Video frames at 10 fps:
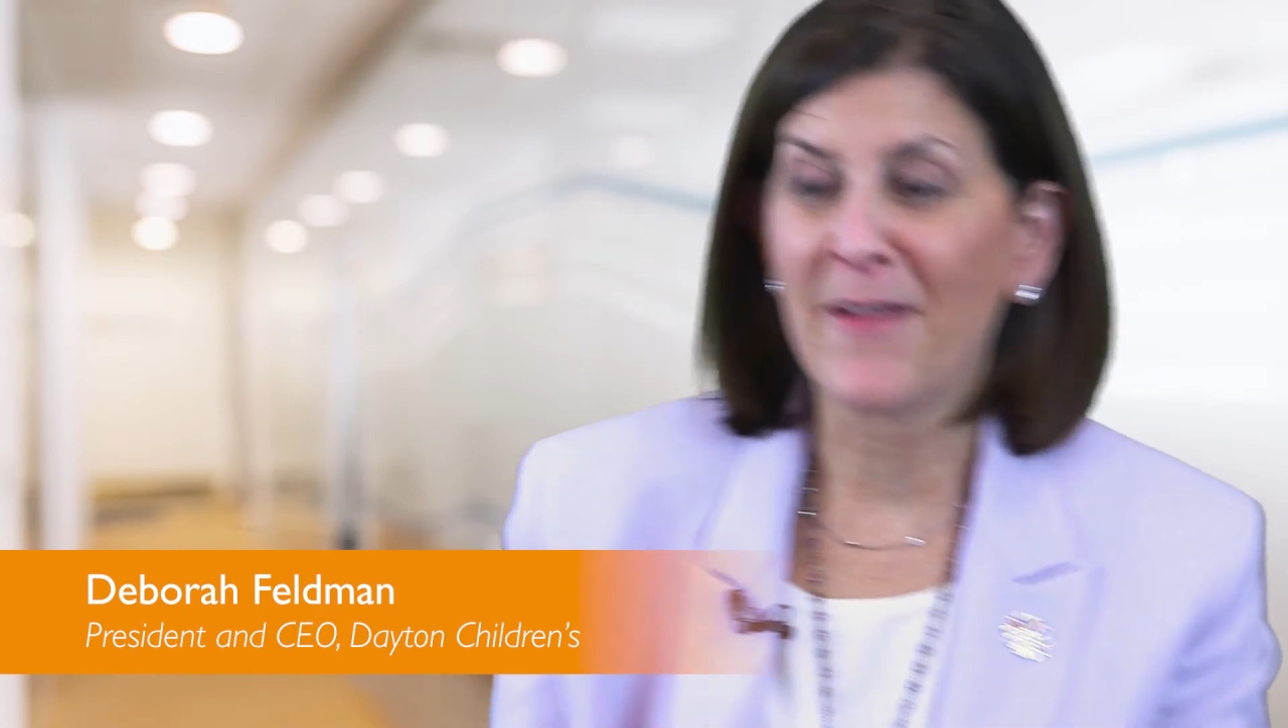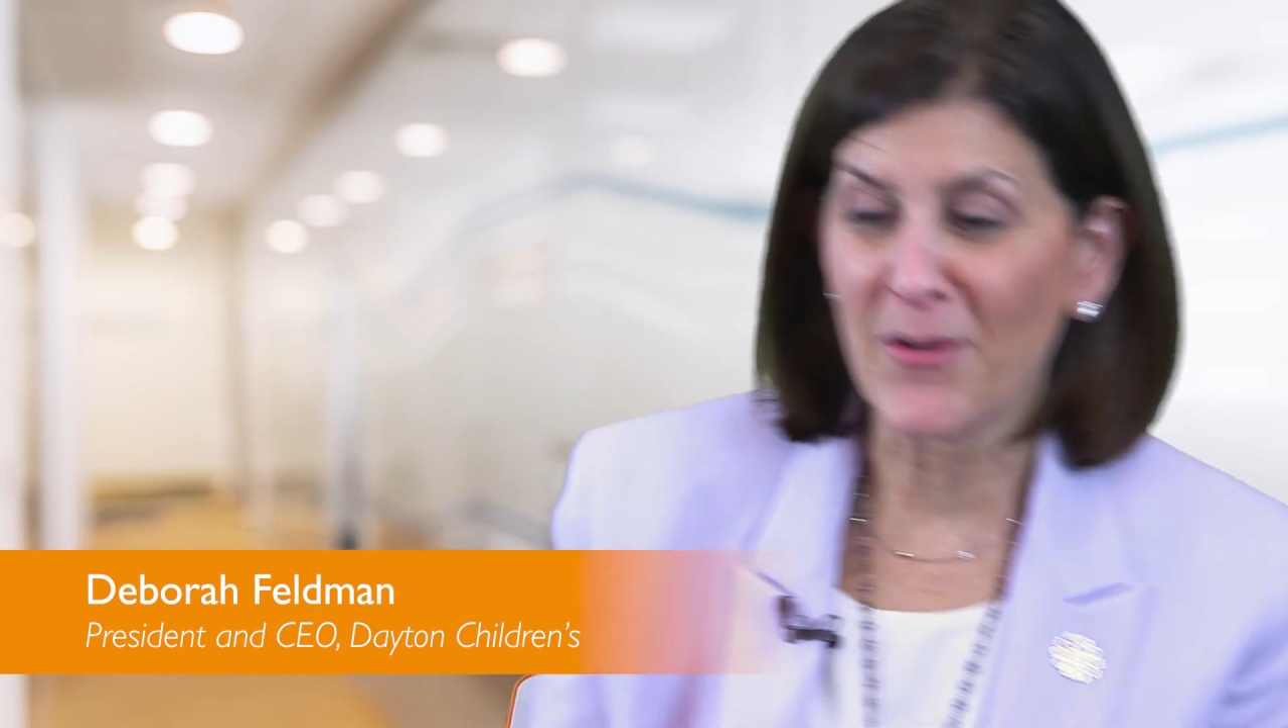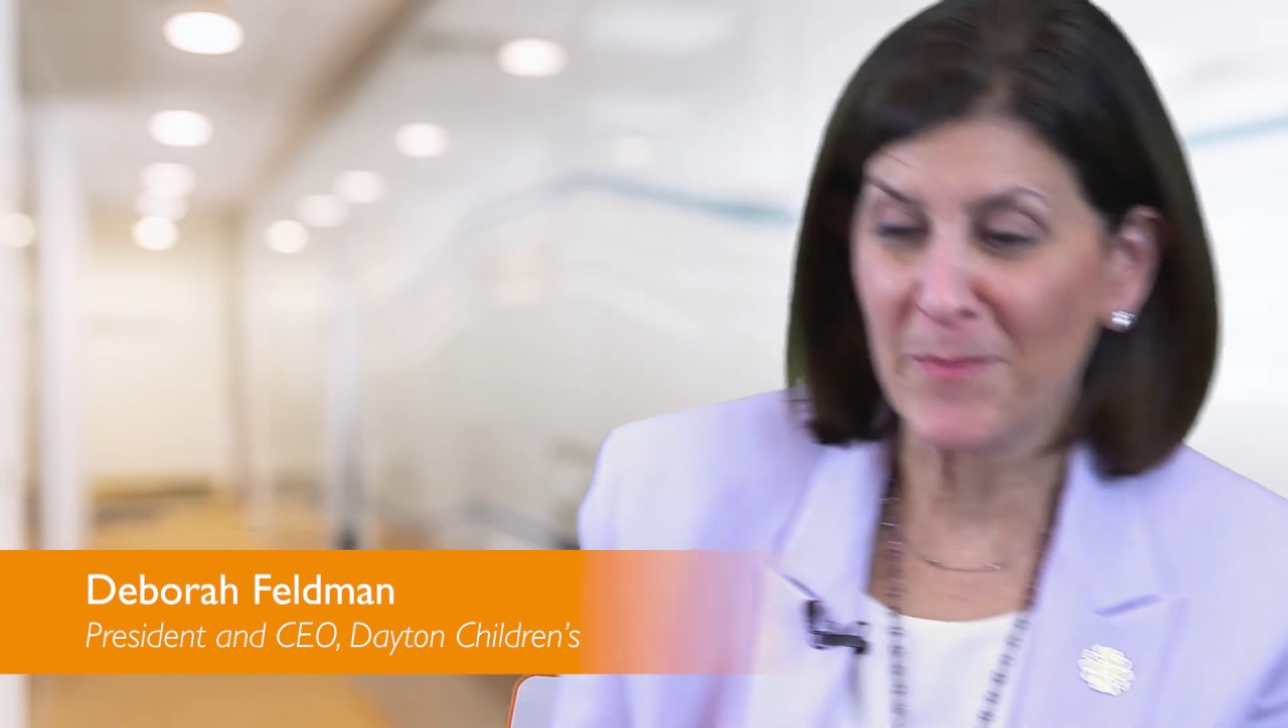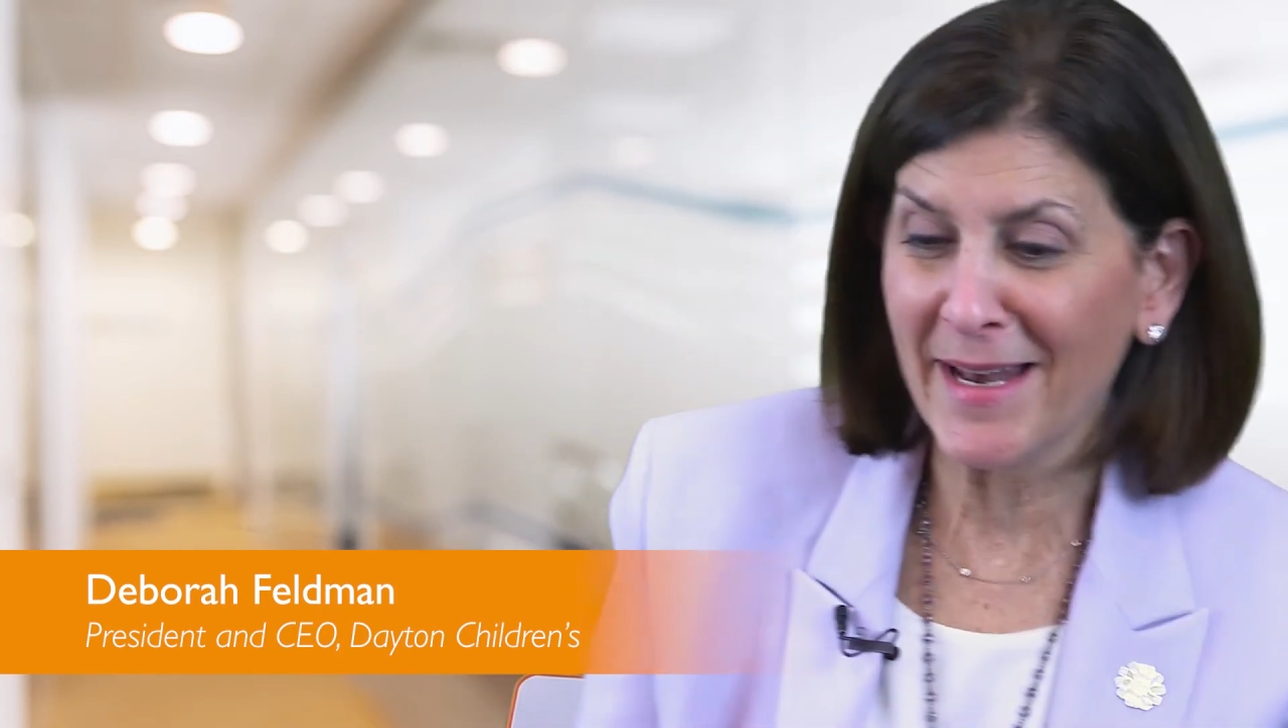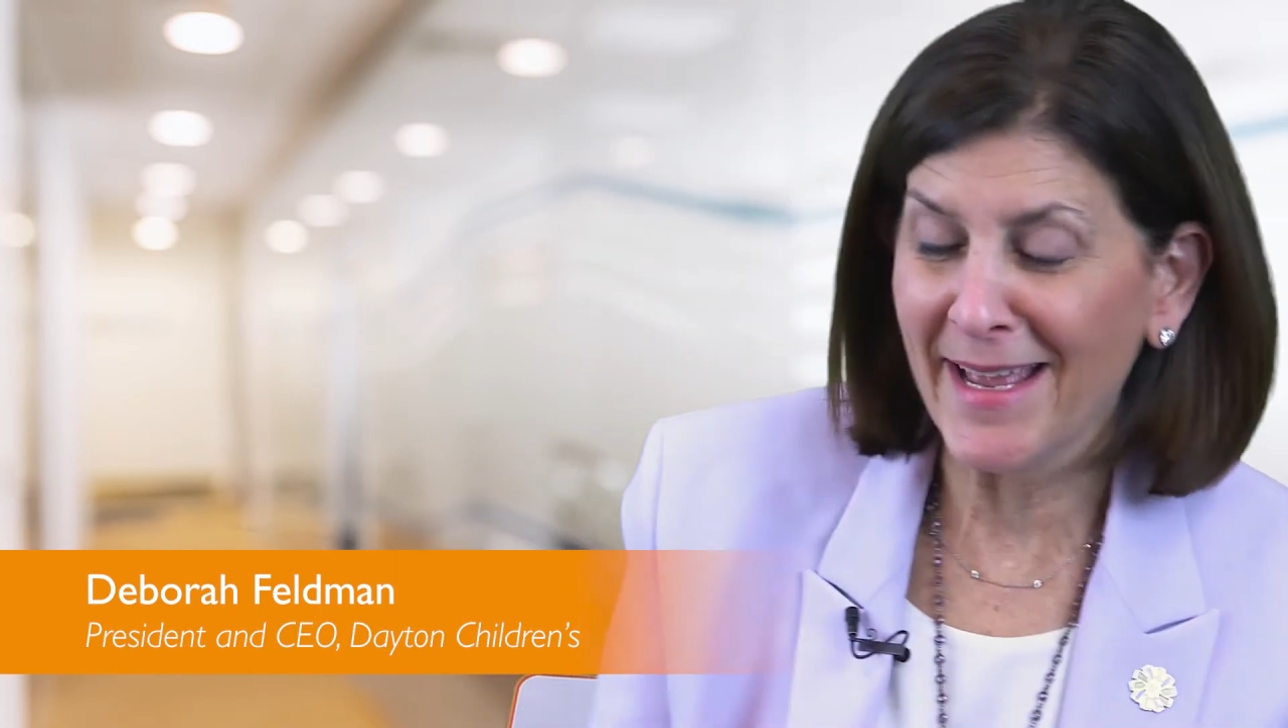ever
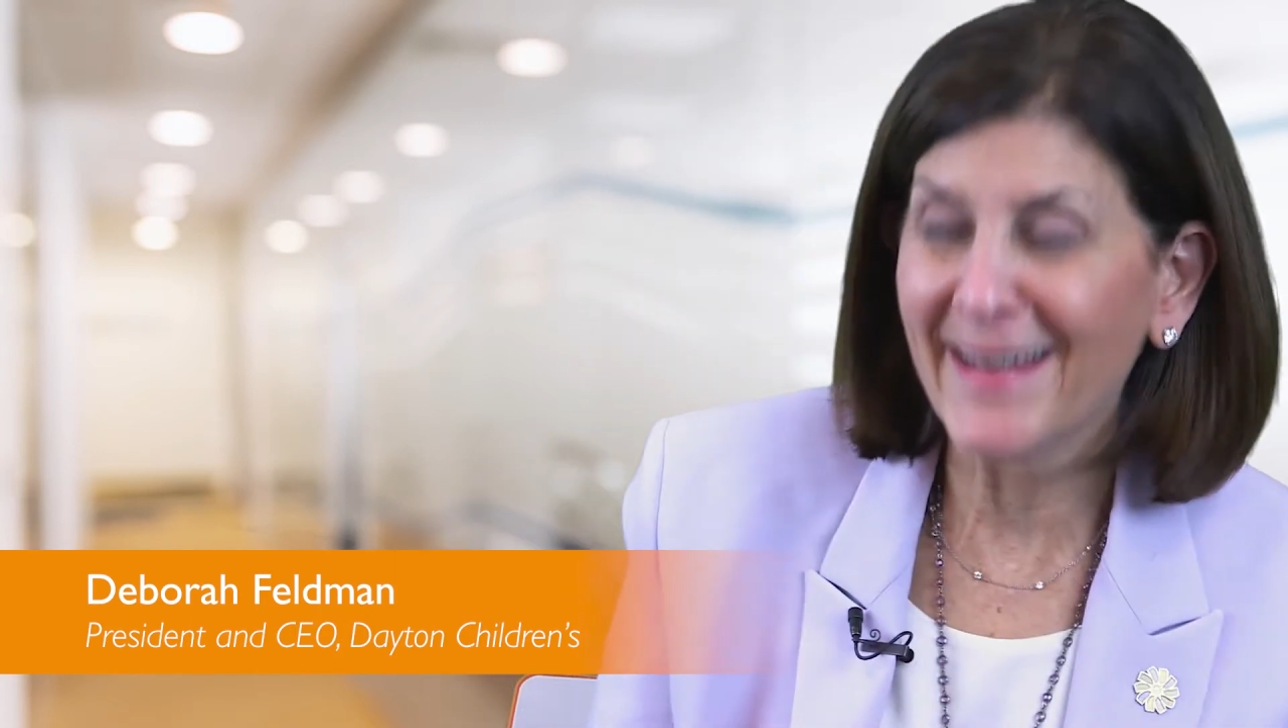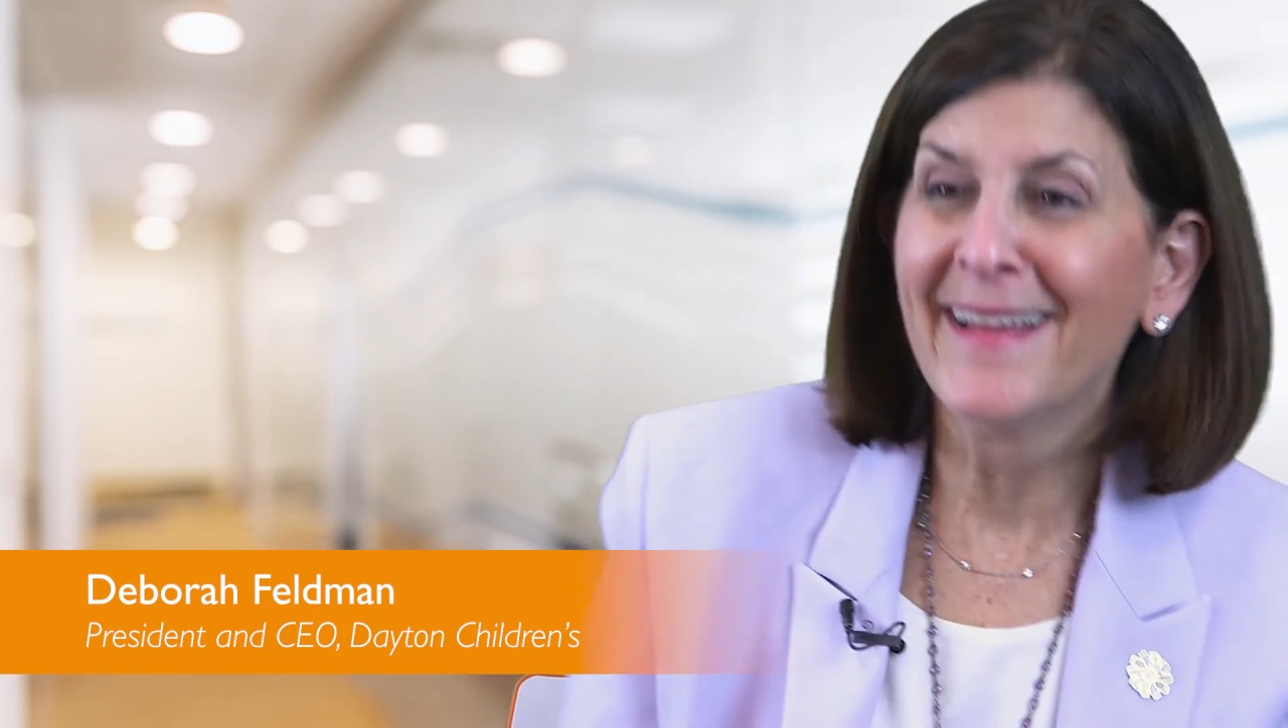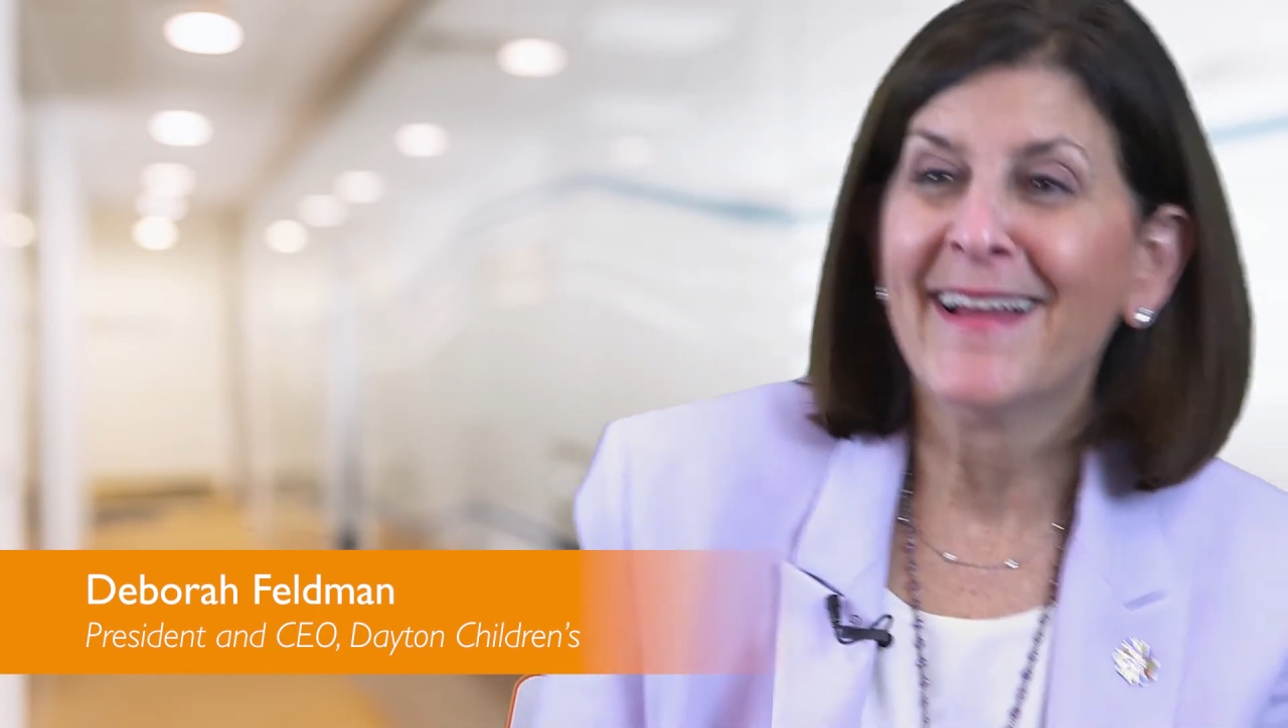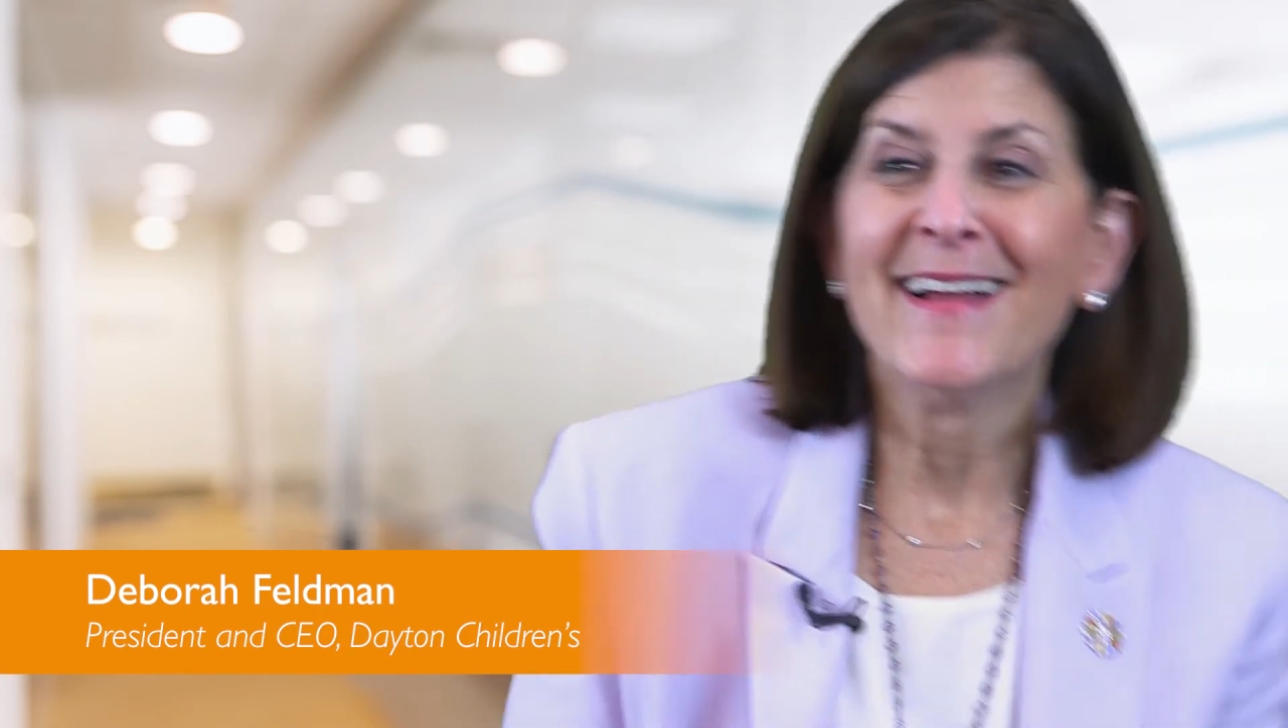been in,